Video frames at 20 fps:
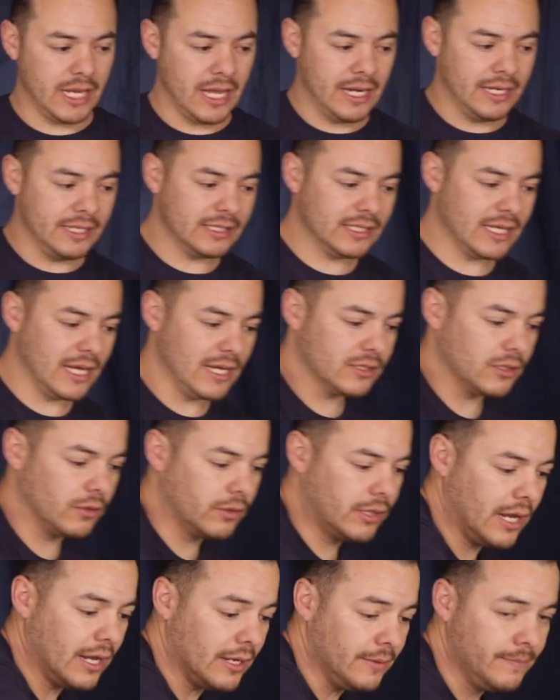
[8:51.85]
And it says,
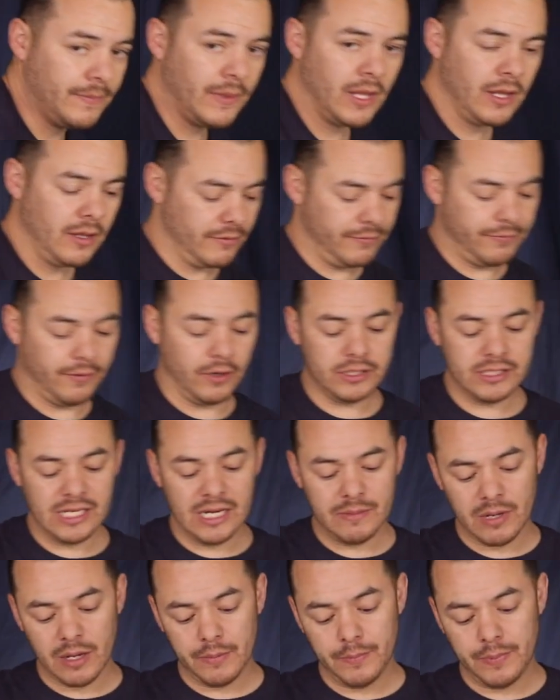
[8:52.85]
okay, first name I